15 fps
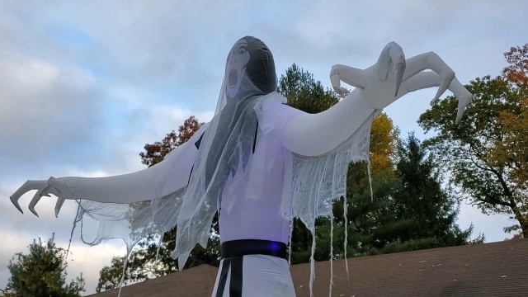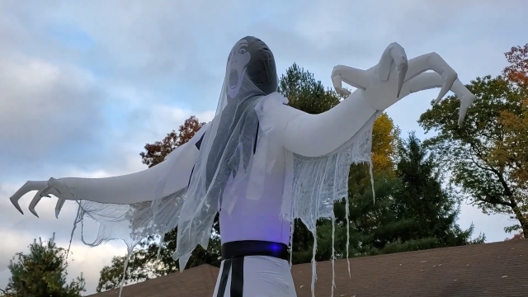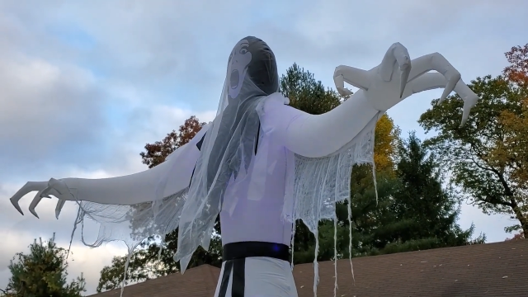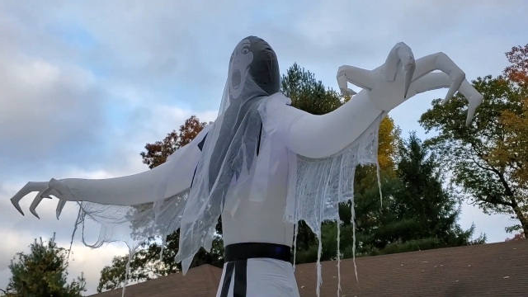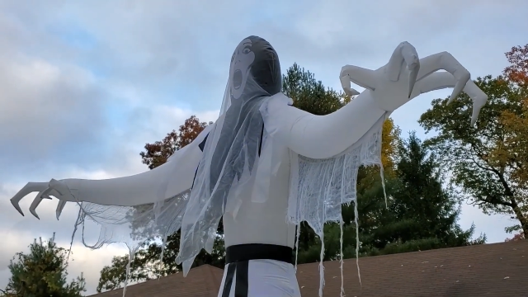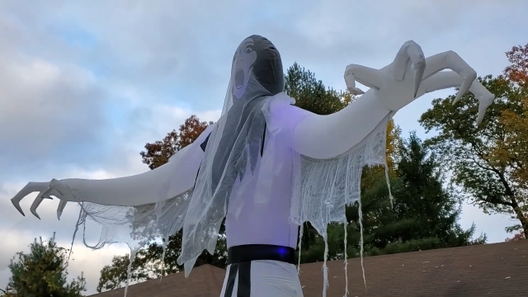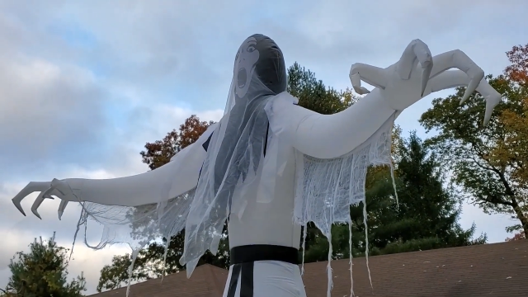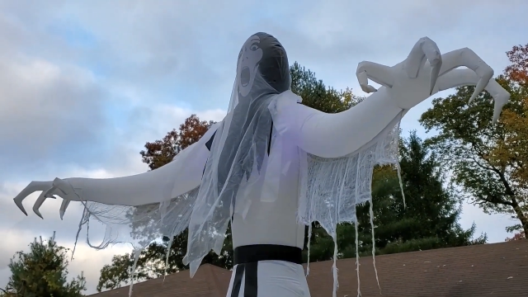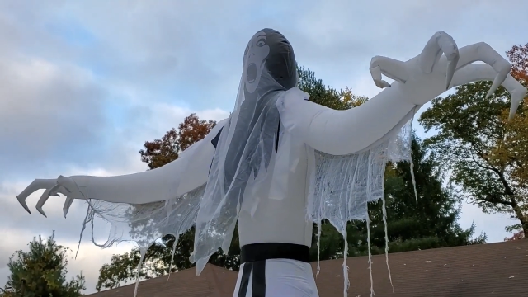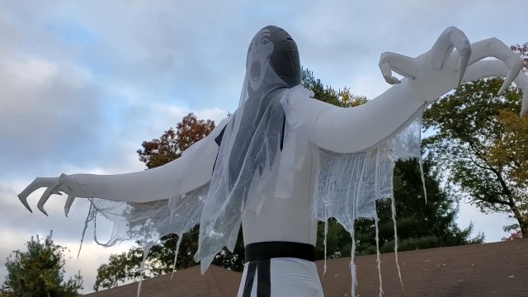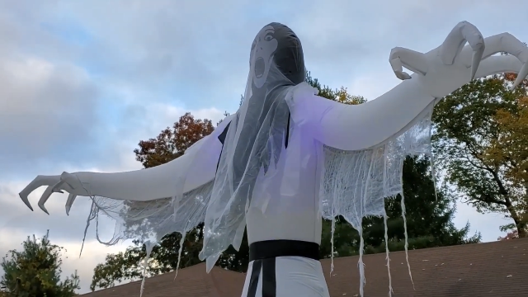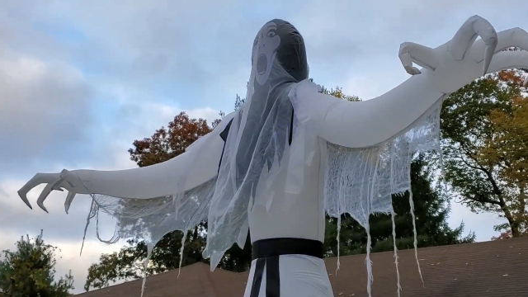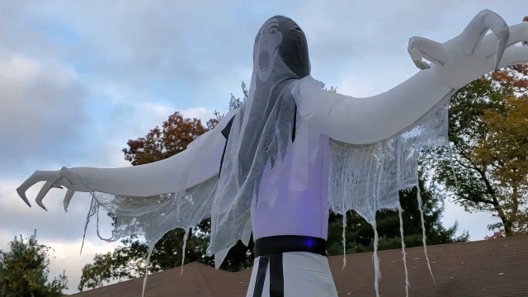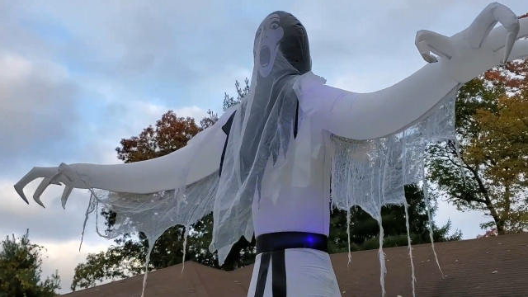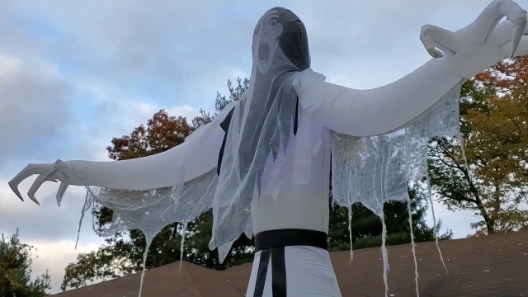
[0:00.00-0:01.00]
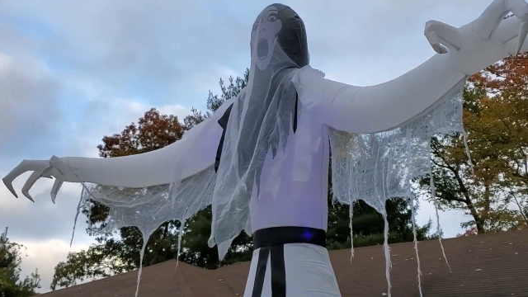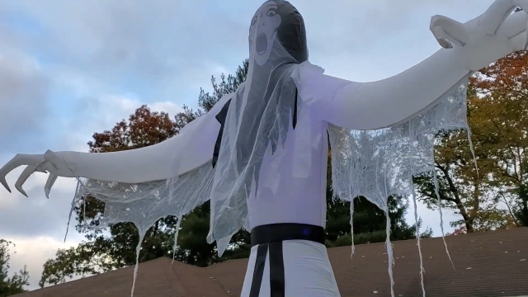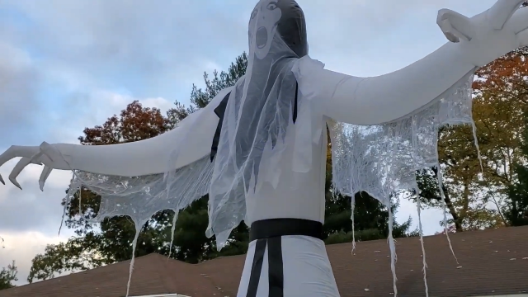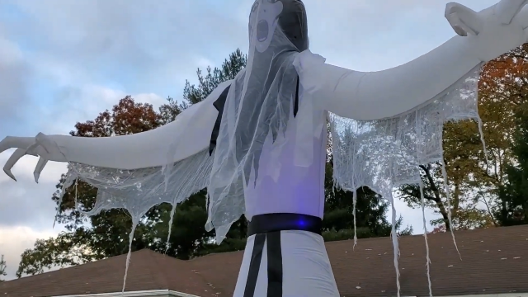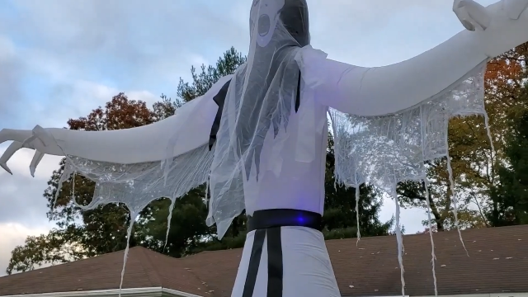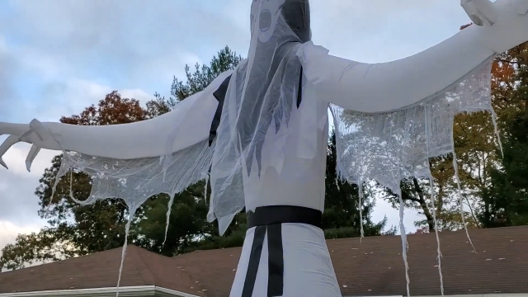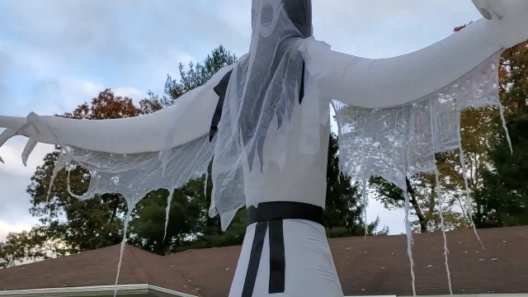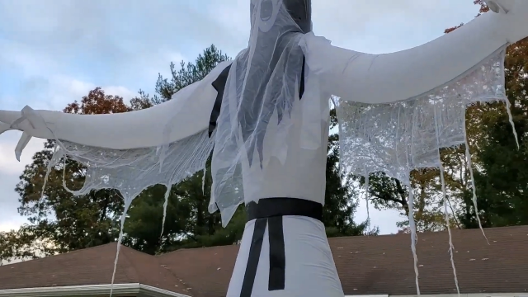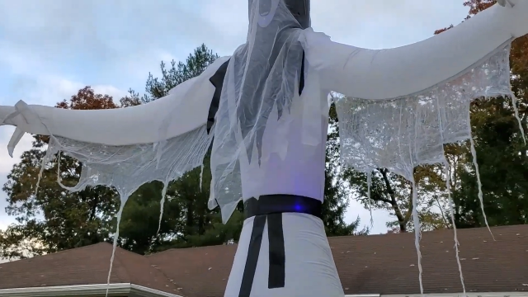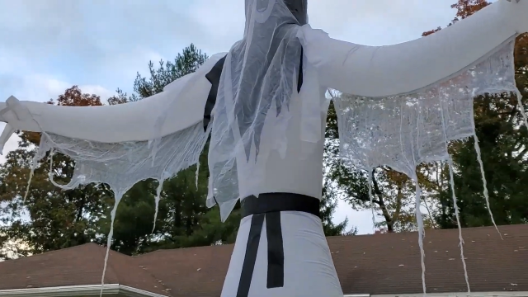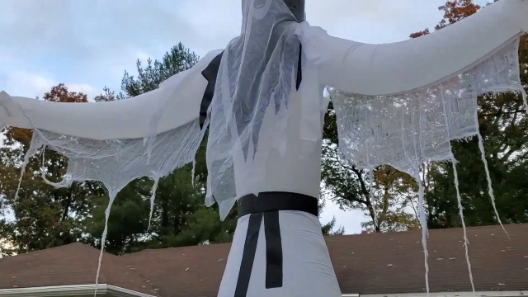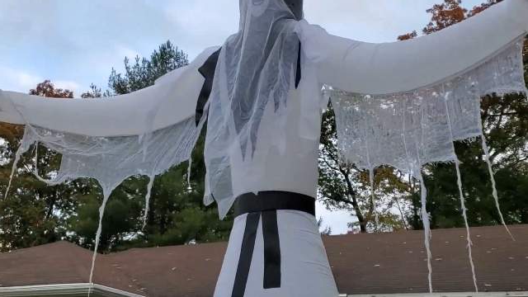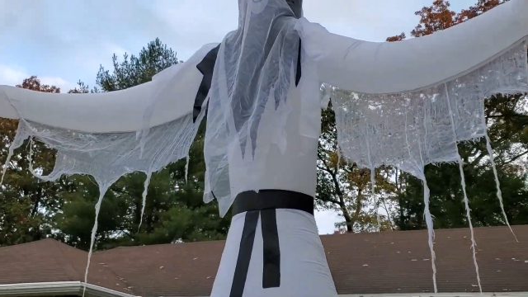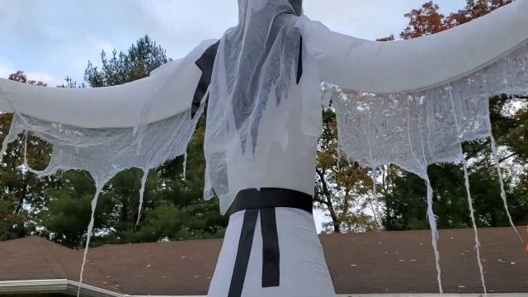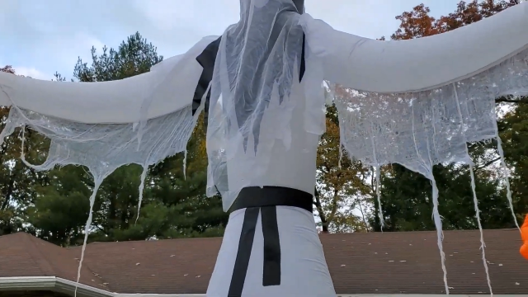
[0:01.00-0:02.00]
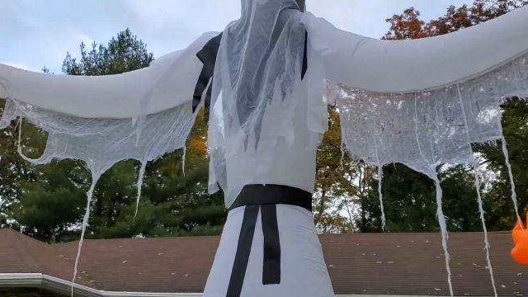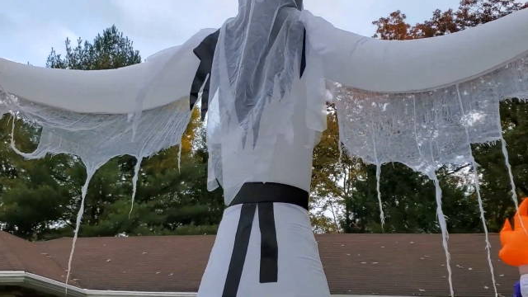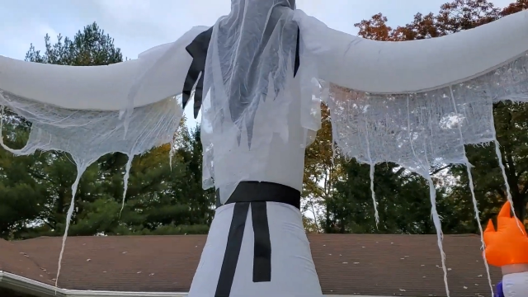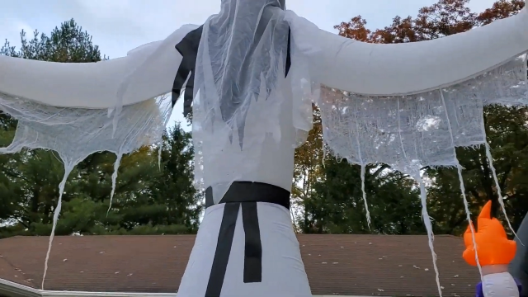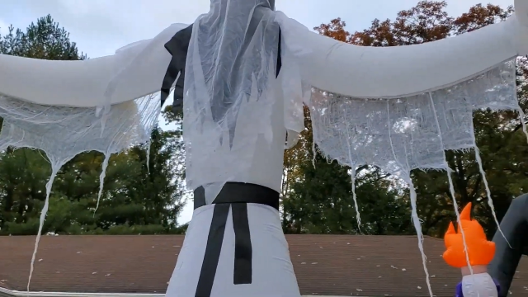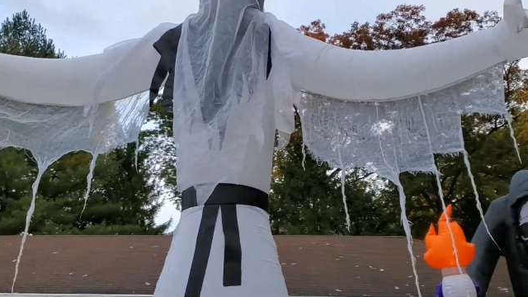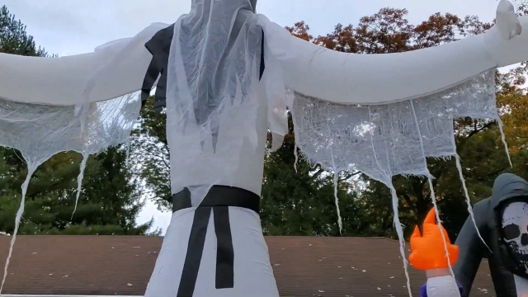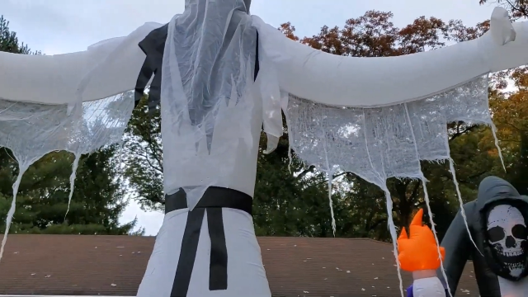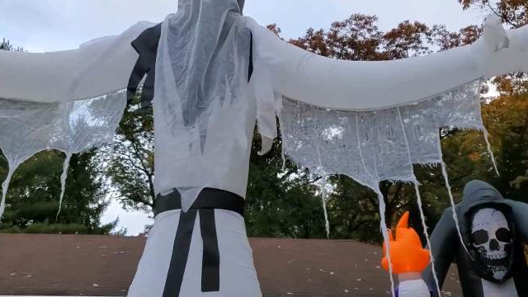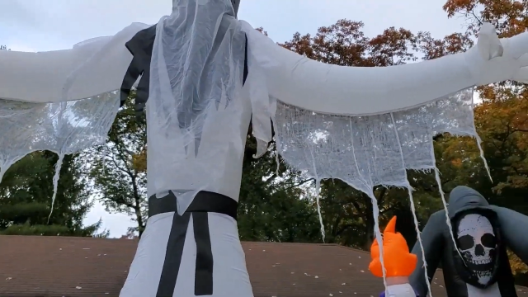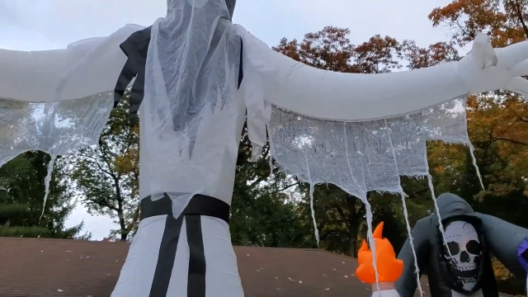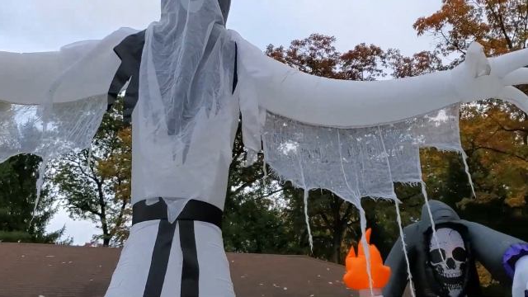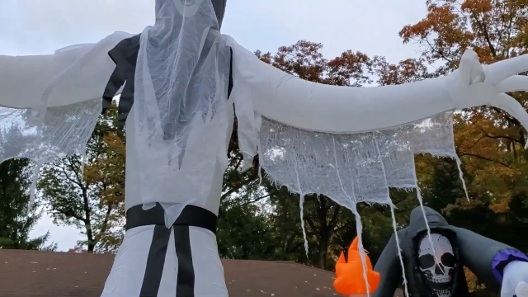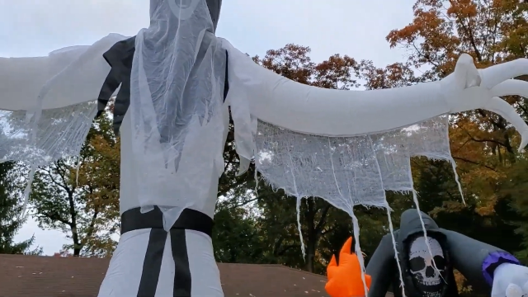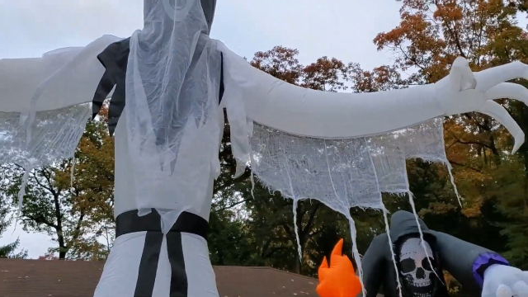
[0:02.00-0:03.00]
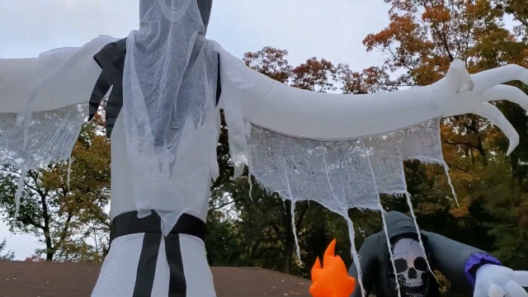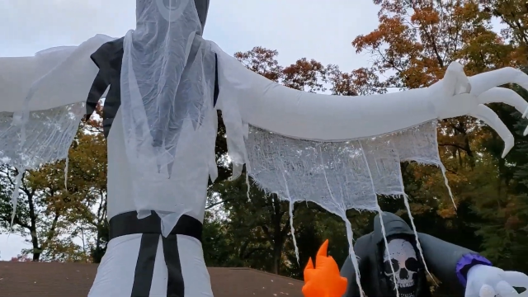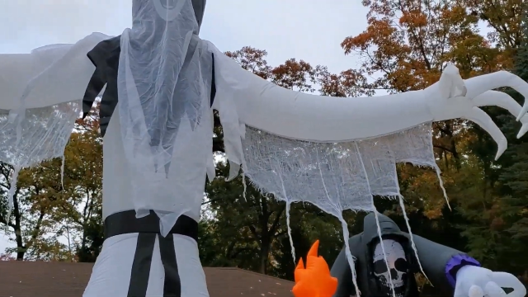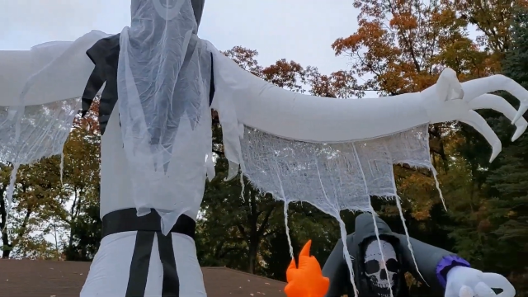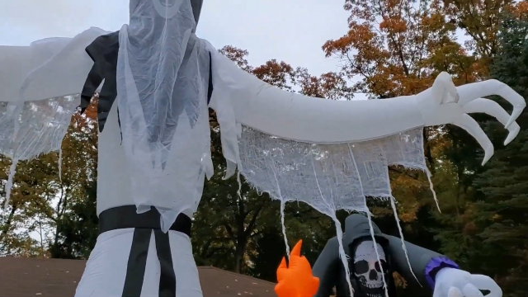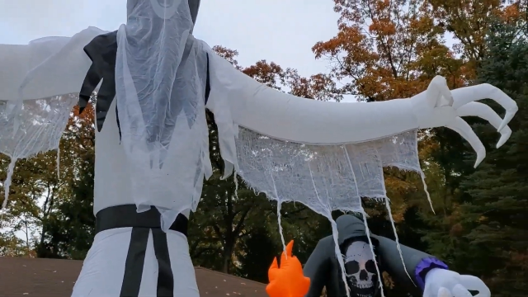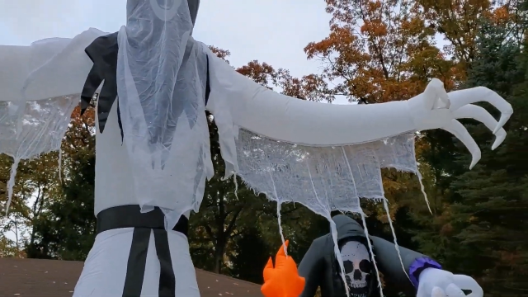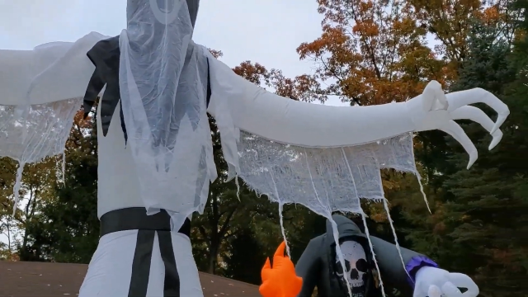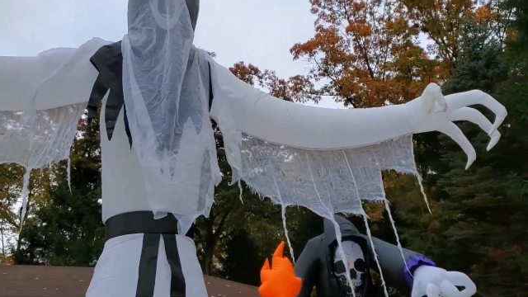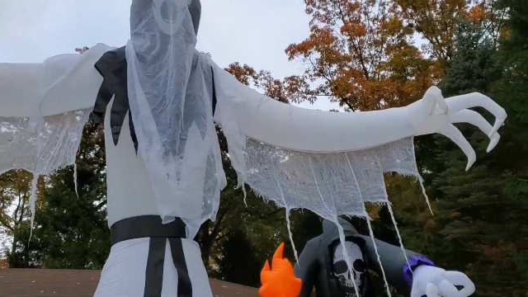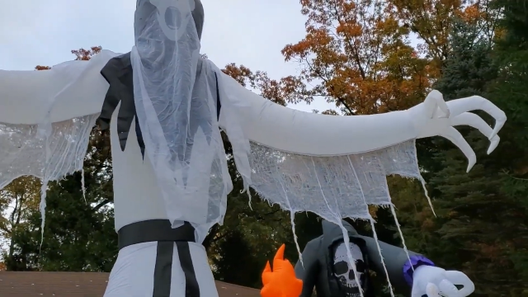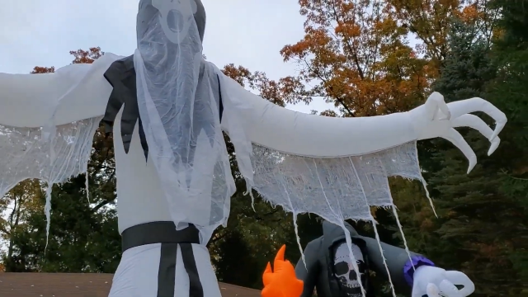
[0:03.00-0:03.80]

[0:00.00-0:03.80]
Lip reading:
[unreadable: no face in view]